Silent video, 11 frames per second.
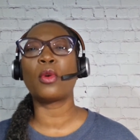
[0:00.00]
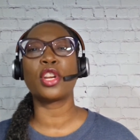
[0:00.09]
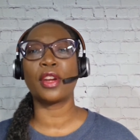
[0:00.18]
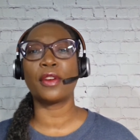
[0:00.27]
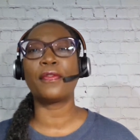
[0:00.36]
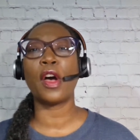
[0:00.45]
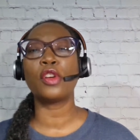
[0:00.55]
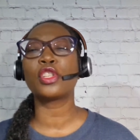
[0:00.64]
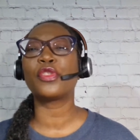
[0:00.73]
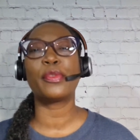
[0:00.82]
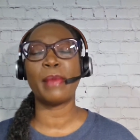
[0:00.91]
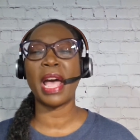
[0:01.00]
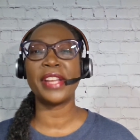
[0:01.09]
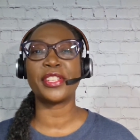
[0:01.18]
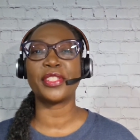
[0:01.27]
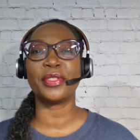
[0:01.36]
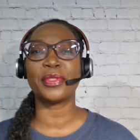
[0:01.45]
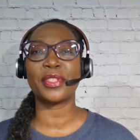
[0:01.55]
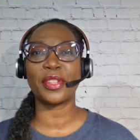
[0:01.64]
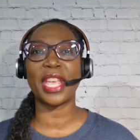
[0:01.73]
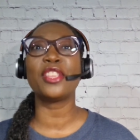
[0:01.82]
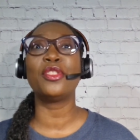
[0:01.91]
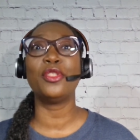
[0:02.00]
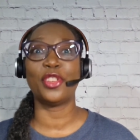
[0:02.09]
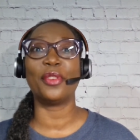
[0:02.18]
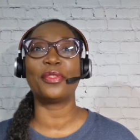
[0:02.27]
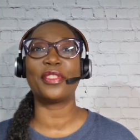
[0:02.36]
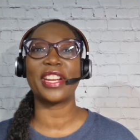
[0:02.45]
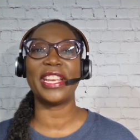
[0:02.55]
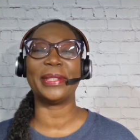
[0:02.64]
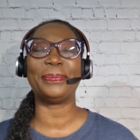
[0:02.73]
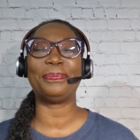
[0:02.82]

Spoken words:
on your phone to remind you so that you don't forget.